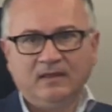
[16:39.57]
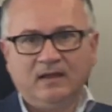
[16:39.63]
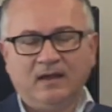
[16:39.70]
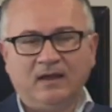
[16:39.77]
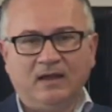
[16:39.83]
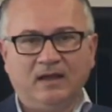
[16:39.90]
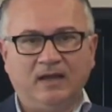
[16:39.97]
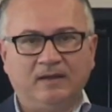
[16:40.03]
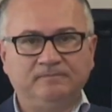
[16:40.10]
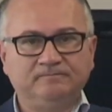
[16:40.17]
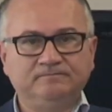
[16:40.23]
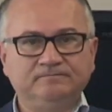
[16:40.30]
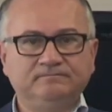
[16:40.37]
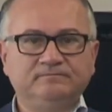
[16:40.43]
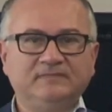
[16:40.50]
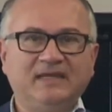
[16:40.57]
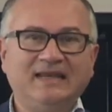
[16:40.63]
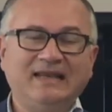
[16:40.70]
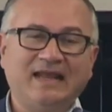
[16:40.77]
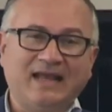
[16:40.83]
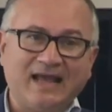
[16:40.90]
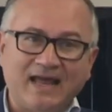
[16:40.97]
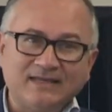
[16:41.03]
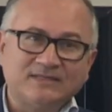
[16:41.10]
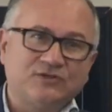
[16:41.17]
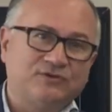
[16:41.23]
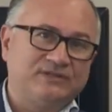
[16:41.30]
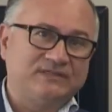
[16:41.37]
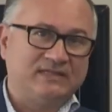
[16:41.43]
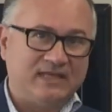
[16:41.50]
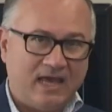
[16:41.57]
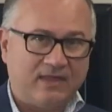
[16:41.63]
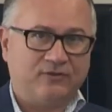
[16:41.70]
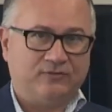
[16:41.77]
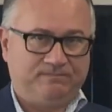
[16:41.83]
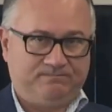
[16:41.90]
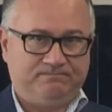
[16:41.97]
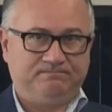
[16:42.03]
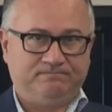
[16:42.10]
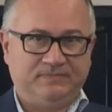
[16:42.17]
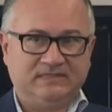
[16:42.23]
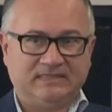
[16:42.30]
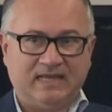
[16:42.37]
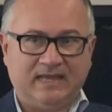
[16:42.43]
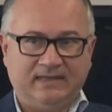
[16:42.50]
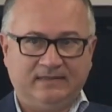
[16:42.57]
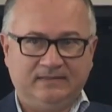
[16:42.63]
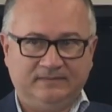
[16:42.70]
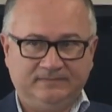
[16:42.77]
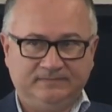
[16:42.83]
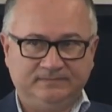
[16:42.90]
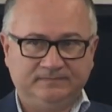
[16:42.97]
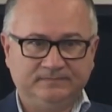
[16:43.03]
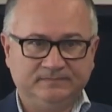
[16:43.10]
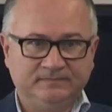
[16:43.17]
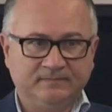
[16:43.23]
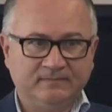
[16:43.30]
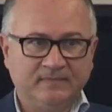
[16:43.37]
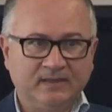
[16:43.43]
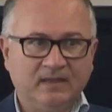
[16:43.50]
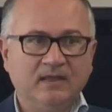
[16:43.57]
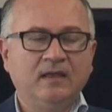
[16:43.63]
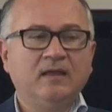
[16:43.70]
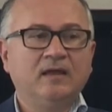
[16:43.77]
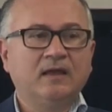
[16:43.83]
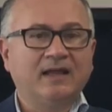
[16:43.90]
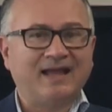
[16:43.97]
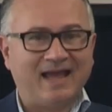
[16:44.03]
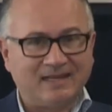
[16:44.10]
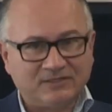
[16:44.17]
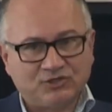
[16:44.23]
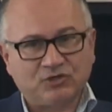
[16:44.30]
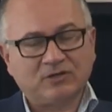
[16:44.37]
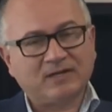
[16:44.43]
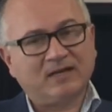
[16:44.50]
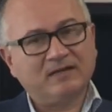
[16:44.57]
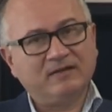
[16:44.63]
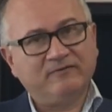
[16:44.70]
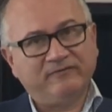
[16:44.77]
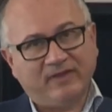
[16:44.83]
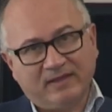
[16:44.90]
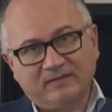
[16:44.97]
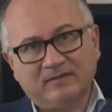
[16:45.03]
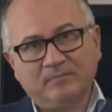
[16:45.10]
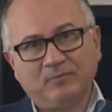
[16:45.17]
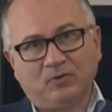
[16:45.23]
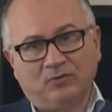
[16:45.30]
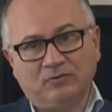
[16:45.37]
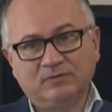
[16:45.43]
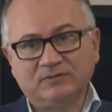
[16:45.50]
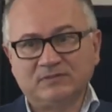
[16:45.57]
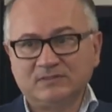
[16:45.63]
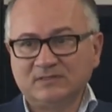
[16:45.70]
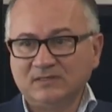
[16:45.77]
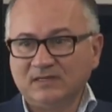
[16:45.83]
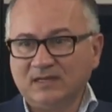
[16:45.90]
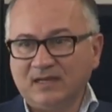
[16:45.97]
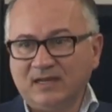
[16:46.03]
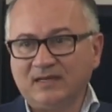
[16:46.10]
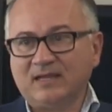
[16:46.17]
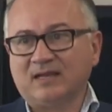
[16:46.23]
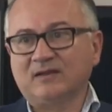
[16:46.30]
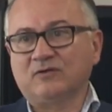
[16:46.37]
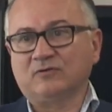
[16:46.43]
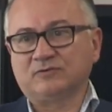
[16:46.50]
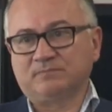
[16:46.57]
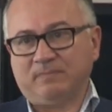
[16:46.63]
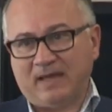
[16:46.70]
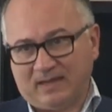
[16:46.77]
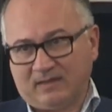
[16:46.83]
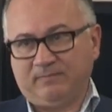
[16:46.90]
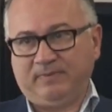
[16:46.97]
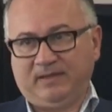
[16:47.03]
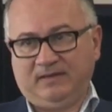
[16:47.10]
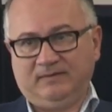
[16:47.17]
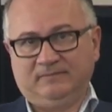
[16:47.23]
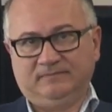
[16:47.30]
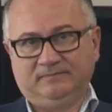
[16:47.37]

Uh, and cancer is the other side. Cancer can invade the bones and can cause back pain.